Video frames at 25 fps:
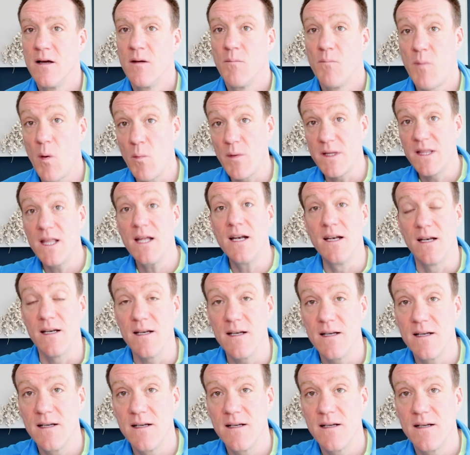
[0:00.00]
But we didn't.
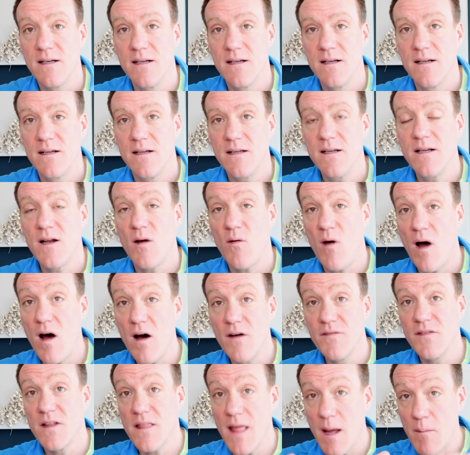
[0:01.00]
You know,
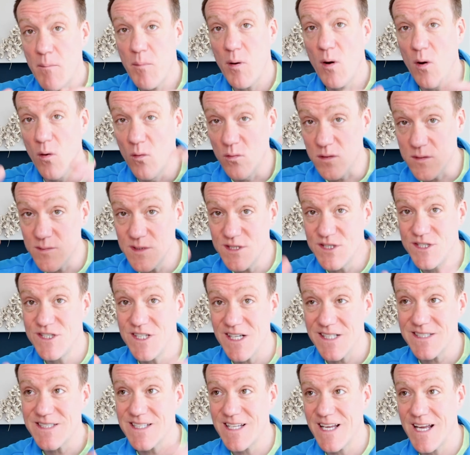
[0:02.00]
after that pause, we
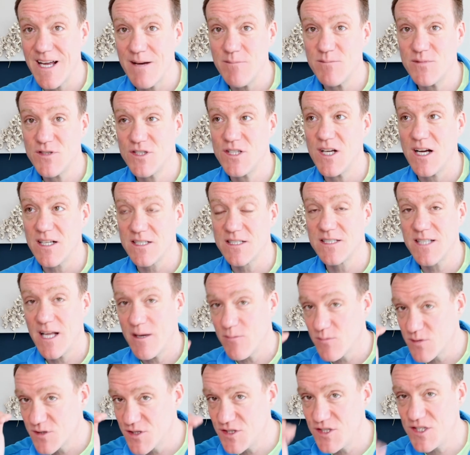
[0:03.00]
just kept it
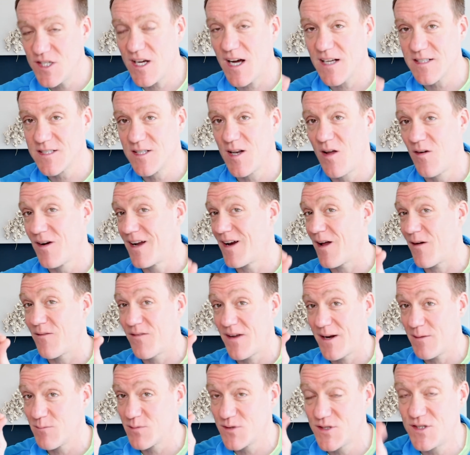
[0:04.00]
was just long enough,
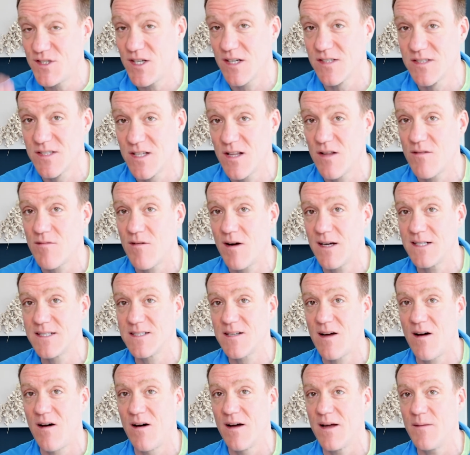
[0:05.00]
and it was just at the right
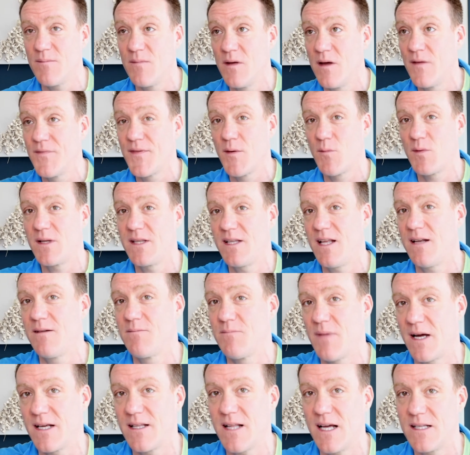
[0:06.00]
time that we didn't
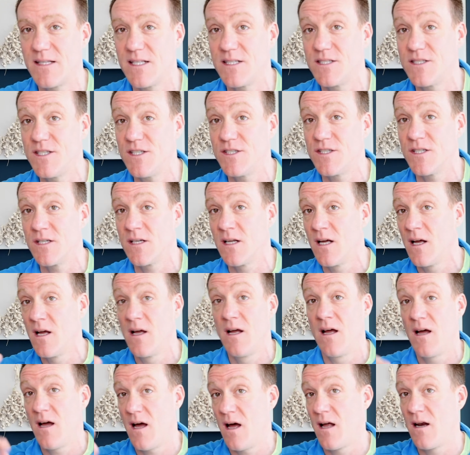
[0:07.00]
make that decision.
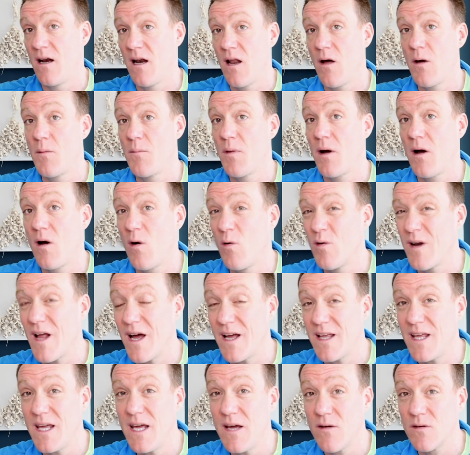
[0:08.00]
And lo and behold, a
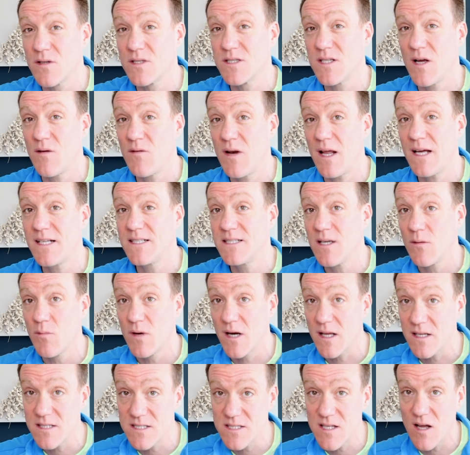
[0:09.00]
year or so later,
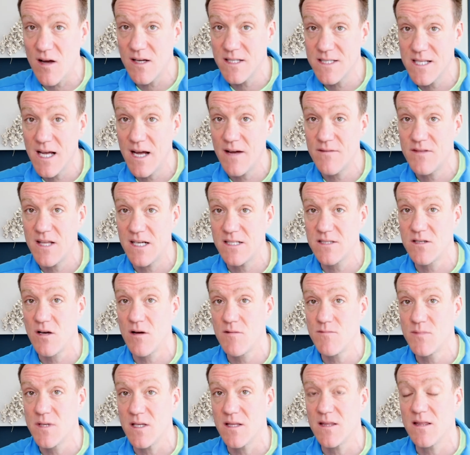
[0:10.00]
when I started to have that
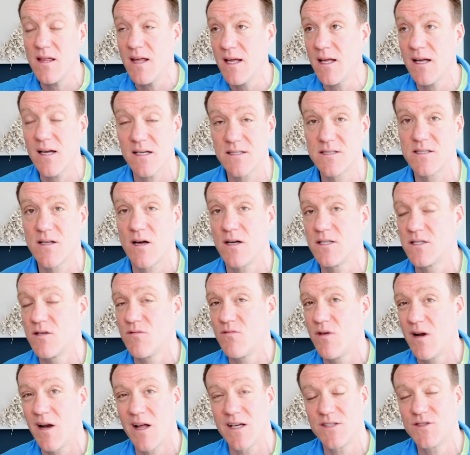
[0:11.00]
time to think, I started to
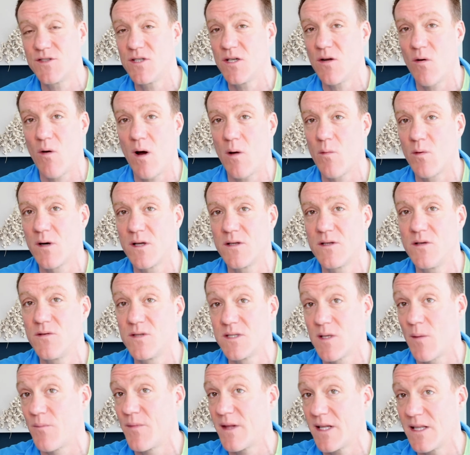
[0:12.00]
realize, do you know what, I want to do
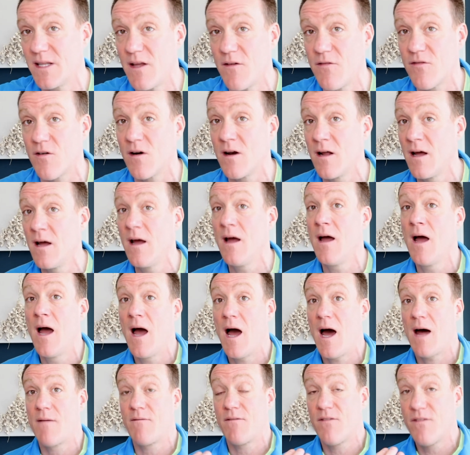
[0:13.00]
something different.
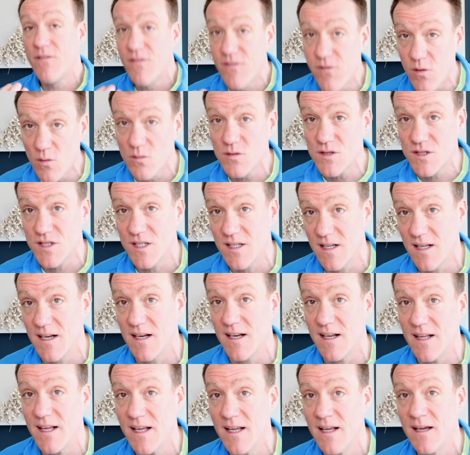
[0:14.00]
And
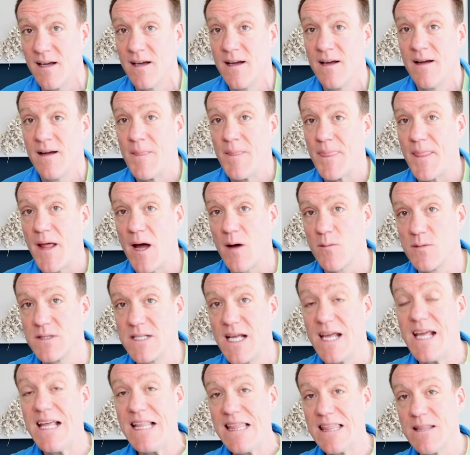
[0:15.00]
fortunately, I was
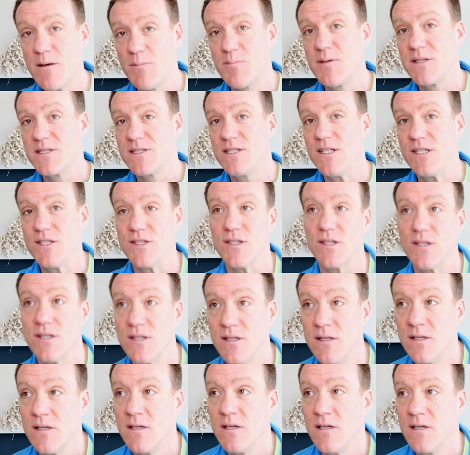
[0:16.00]
in the
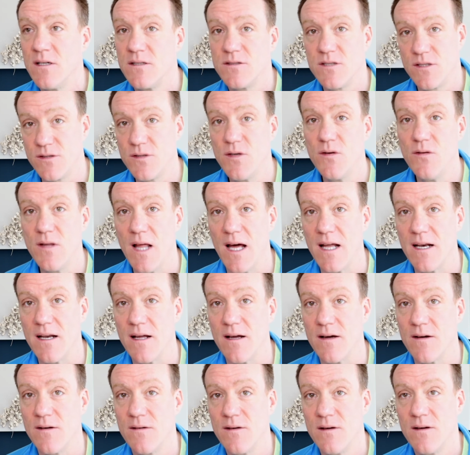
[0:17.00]
position to do that
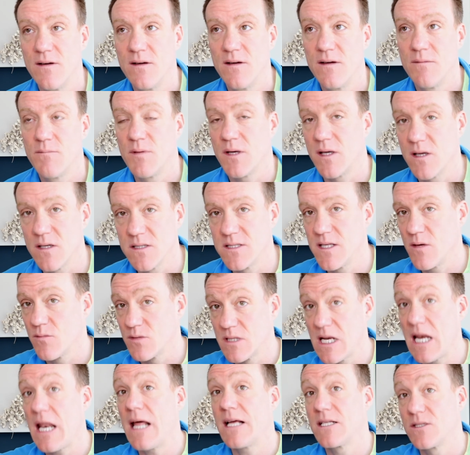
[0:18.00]
now, because there was
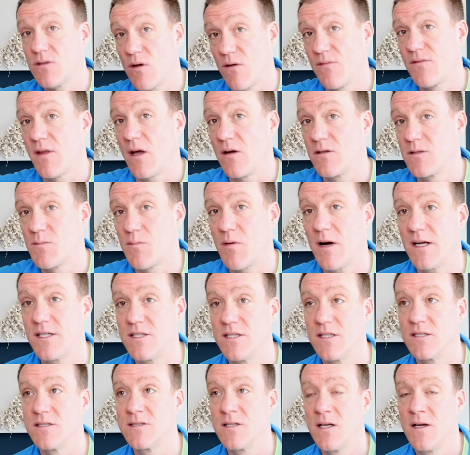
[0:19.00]
less of those
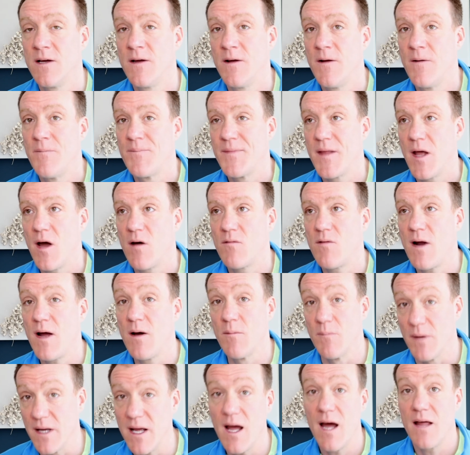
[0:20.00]
pressures
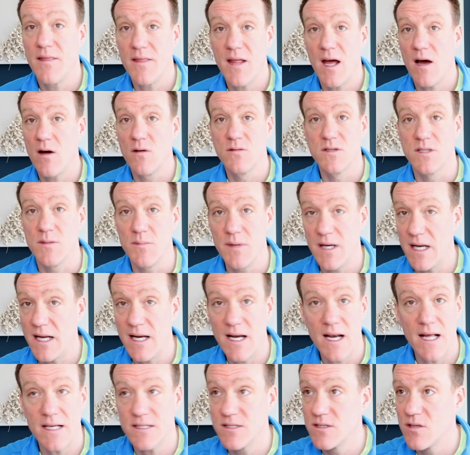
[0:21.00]
around me. And that ultimately
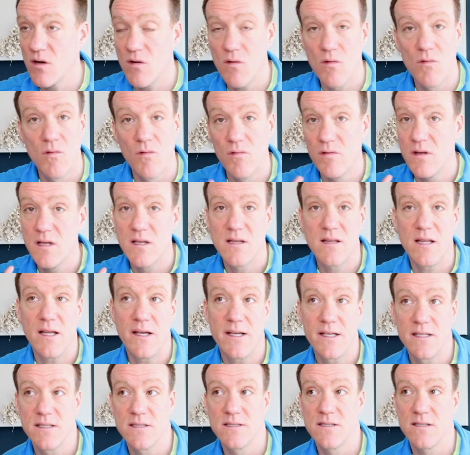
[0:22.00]
led to all the
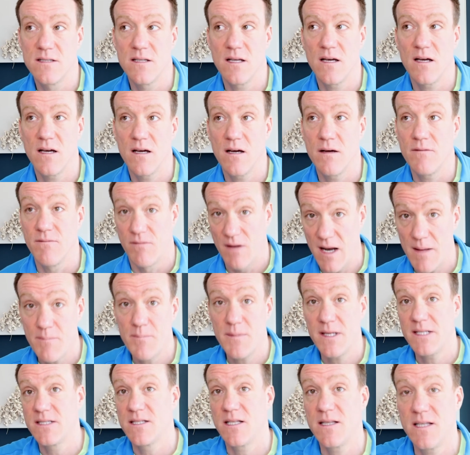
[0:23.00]
things that have led
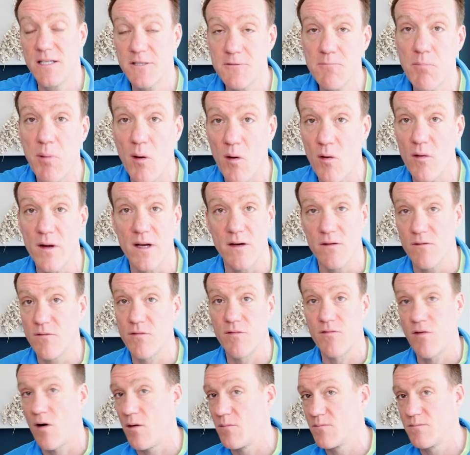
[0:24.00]
me to this point,
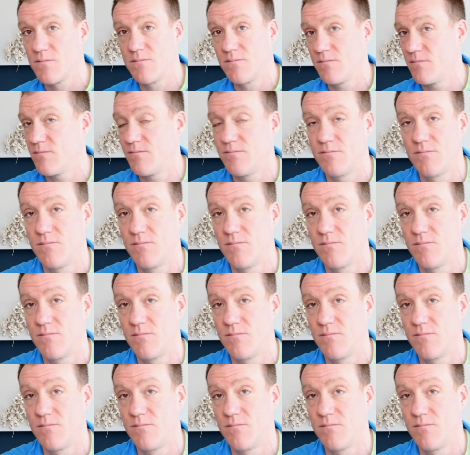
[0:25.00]
from